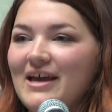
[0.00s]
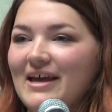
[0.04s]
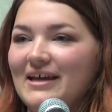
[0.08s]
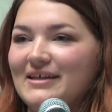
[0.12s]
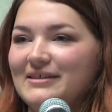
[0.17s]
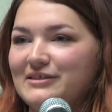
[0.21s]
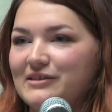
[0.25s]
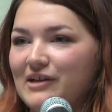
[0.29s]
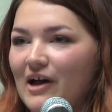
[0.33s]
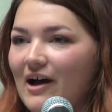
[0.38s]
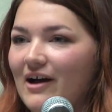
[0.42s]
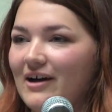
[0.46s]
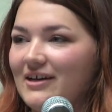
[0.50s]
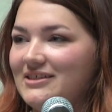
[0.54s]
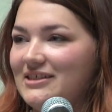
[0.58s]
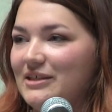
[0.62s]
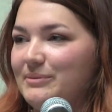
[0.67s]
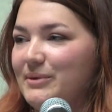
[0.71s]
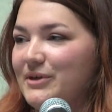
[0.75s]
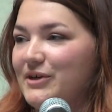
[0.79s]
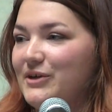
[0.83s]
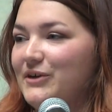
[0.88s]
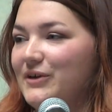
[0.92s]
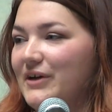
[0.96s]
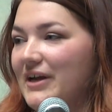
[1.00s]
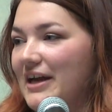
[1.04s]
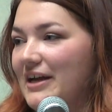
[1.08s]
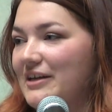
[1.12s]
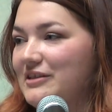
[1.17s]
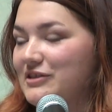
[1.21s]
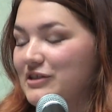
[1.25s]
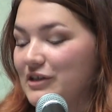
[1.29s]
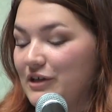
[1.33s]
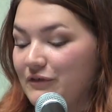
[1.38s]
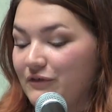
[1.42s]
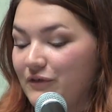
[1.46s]
is not a typical
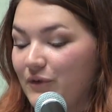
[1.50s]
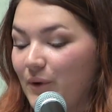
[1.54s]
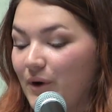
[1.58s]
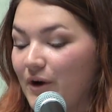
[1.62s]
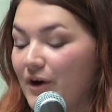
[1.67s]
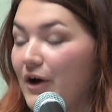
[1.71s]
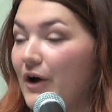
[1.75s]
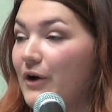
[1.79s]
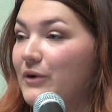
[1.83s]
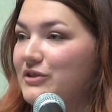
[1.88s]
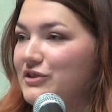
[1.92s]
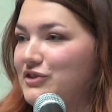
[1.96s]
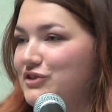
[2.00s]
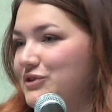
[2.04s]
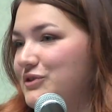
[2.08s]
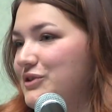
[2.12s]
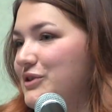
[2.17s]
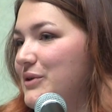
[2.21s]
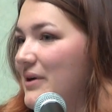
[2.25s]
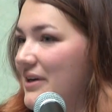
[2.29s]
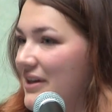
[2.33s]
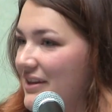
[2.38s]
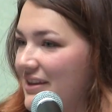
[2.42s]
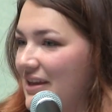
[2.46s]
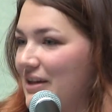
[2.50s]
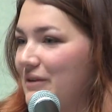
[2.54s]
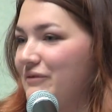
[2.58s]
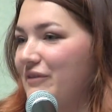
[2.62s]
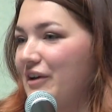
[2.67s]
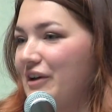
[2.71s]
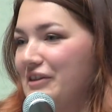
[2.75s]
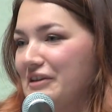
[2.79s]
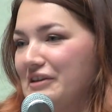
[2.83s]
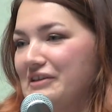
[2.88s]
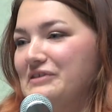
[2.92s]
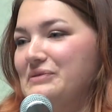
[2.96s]
answer for, "Oh, did you do anything
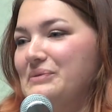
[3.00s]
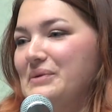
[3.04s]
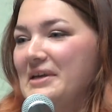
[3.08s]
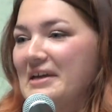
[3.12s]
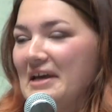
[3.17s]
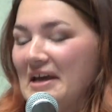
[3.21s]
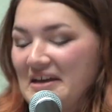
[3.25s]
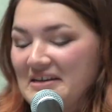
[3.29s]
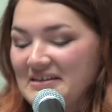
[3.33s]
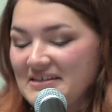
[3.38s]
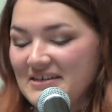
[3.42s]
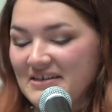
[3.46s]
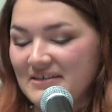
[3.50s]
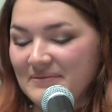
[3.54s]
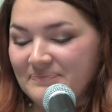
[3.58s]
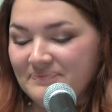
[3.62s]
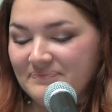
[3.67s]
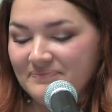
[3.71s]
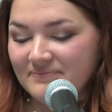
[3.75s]
fun this weekend?"